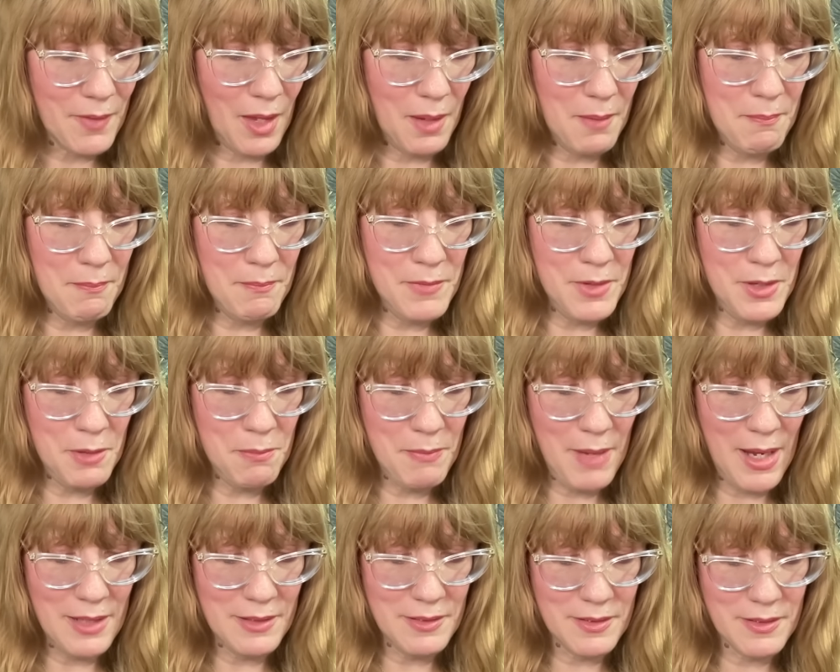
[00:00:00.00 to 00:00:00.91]
New
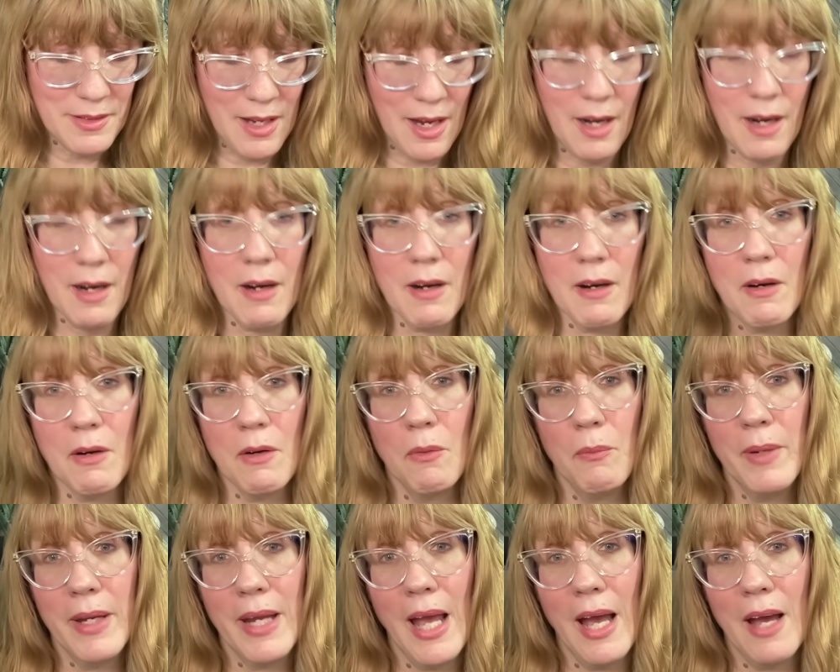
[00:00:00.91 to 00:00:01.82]
men's care,
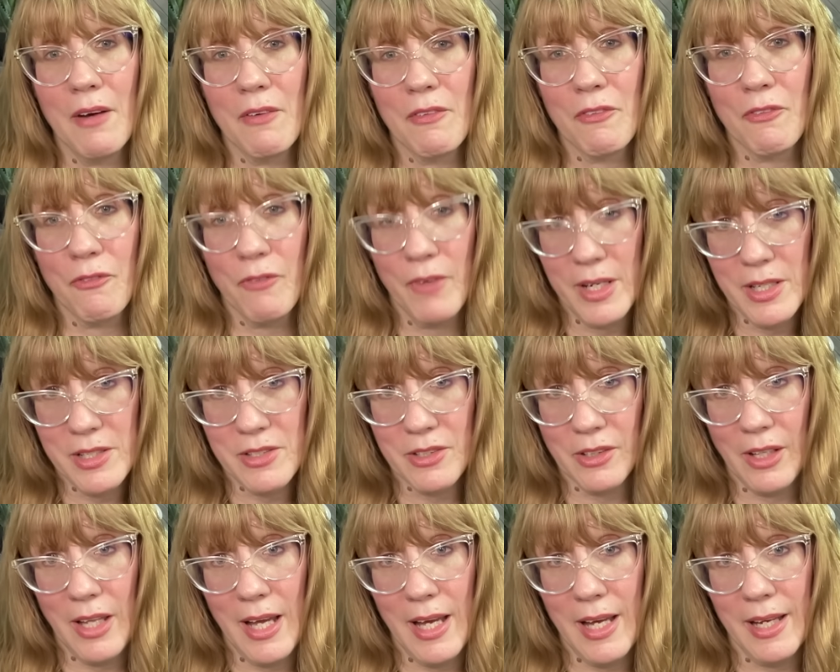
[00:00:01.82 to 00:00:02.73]
we got
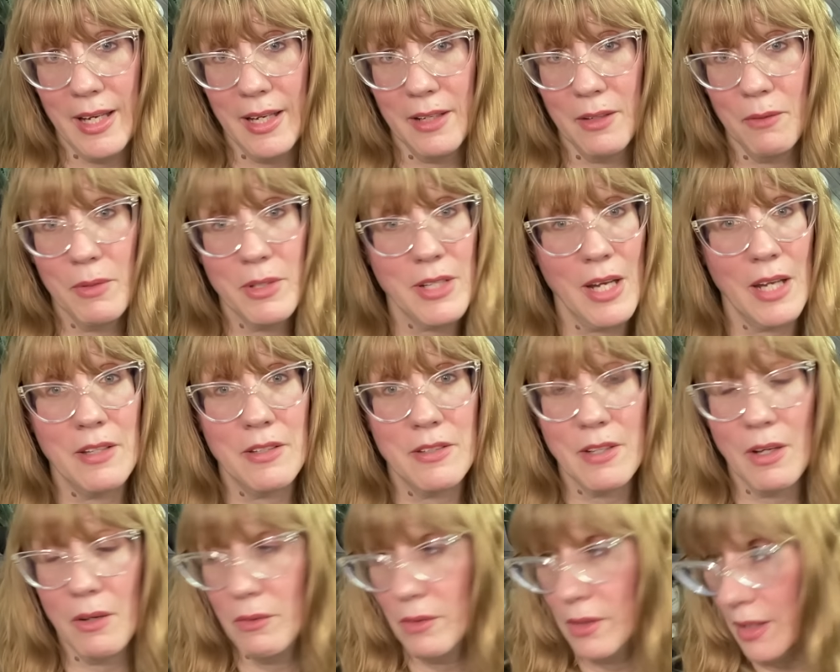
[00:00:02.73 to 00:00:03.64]
Ridgeline, which I
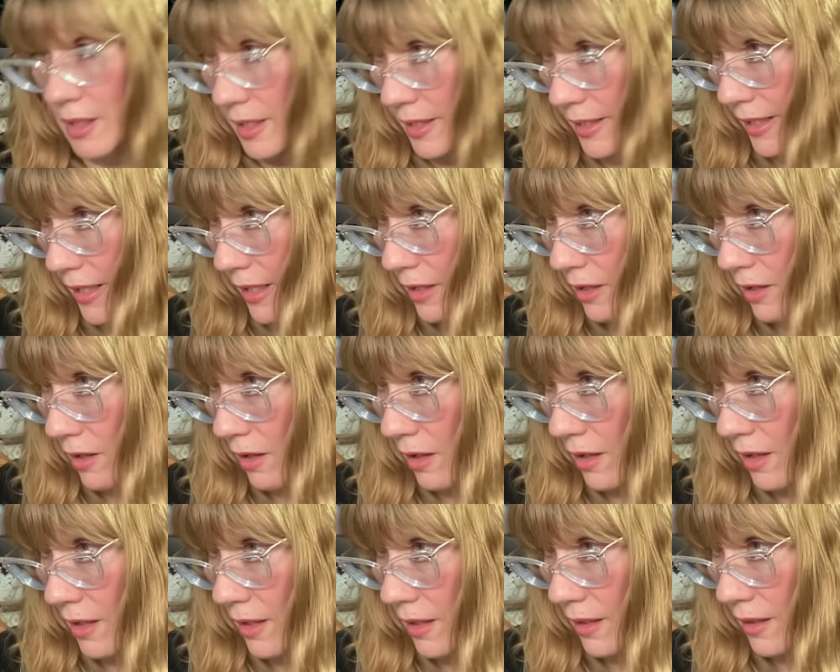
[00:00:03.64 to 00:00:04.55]
don't like at
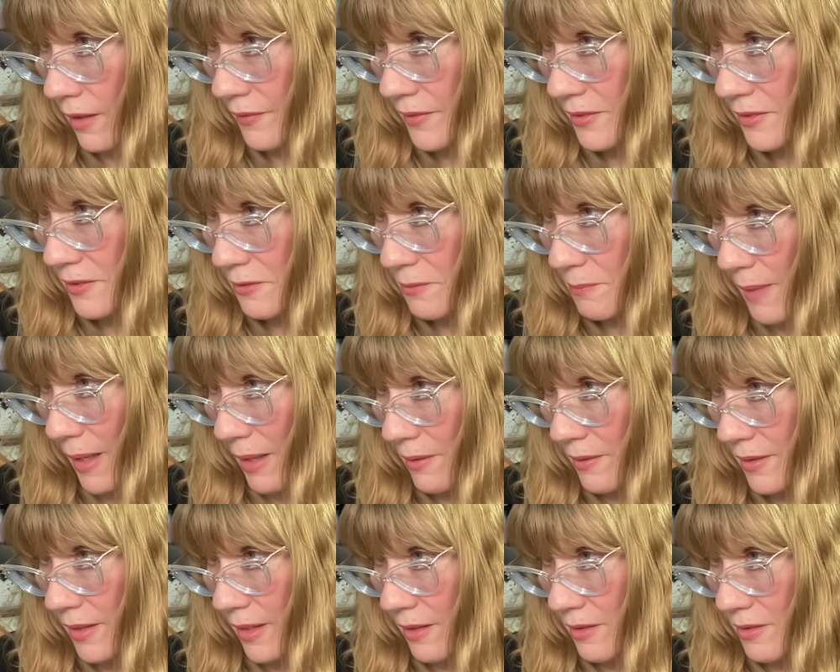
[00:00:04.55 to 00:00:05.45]
all. This is
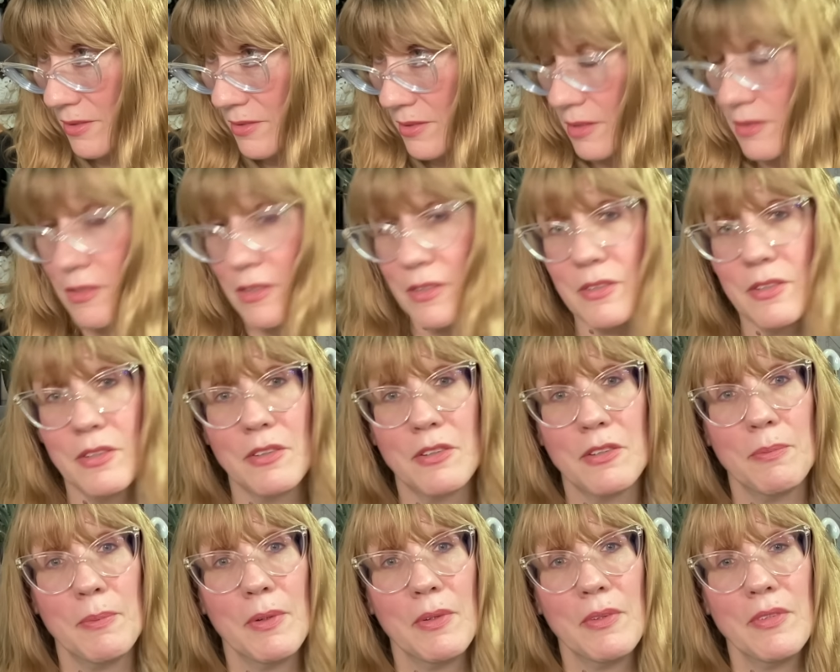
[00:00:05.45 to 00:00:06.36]
Mountain Air, Citrus, and
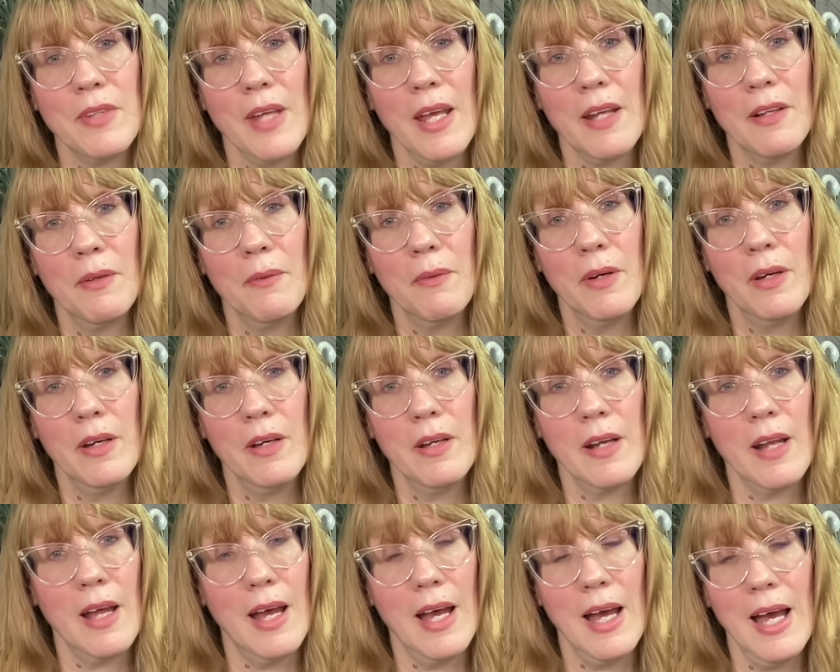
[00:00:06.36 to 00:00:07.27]
Smooth
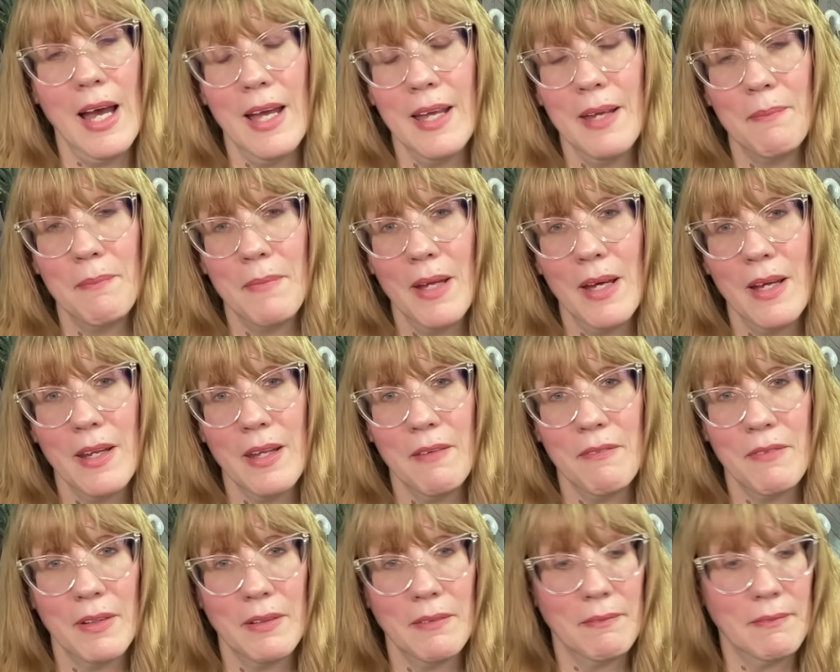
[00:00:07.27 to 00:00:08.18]
Sandalwood. I am not
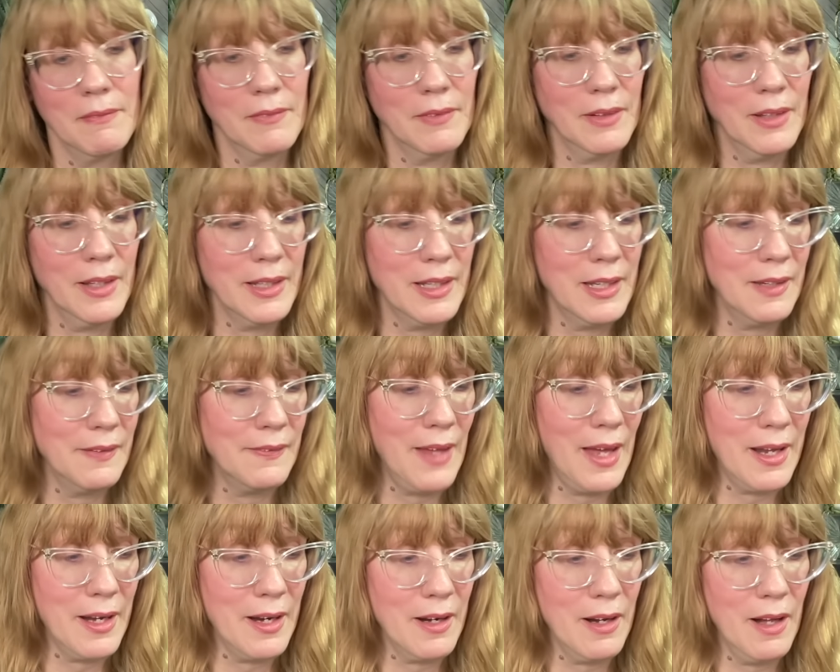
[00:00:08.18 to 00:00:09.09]
even liking
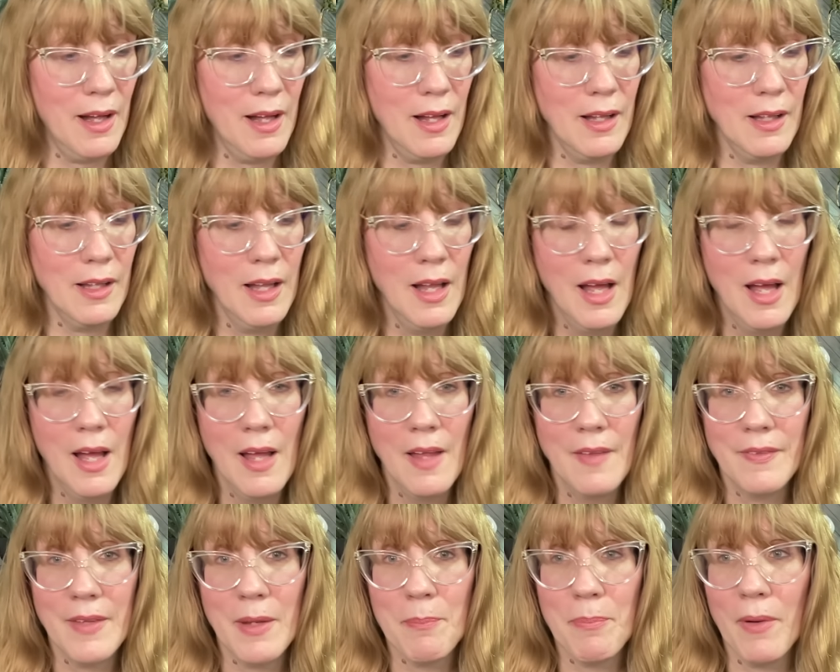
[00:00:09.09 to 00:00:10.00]
that at all.
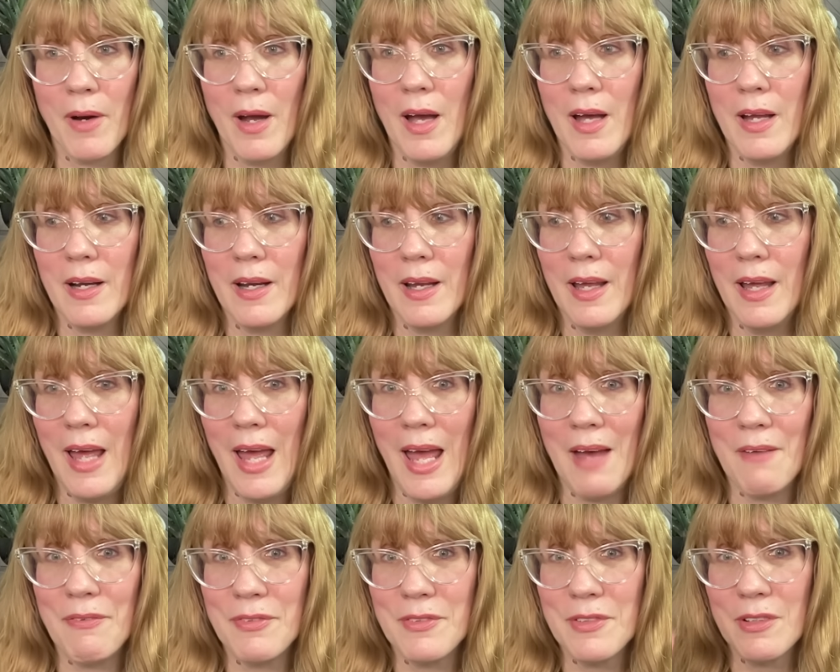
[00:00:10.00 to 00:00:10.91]
They brought
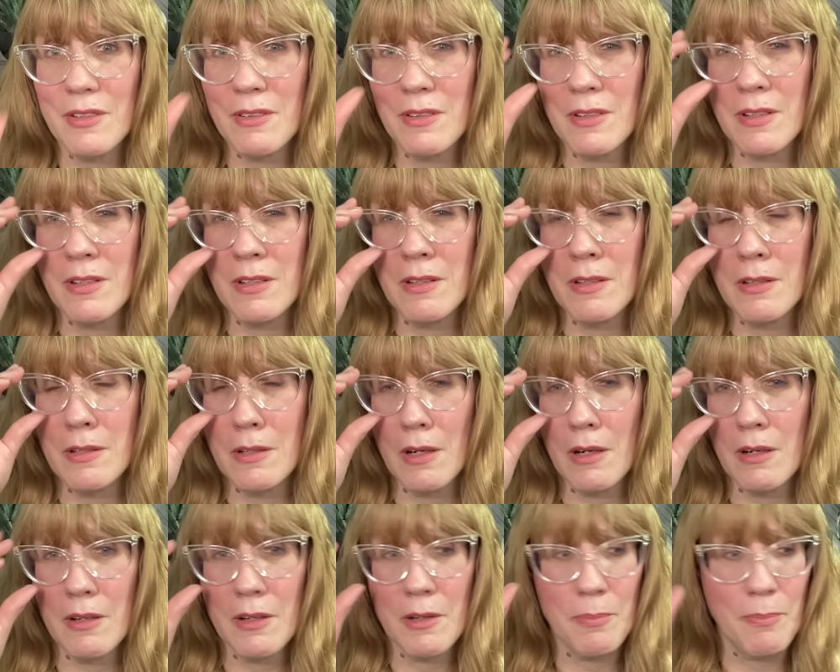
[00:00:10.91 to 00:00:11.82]
After Dark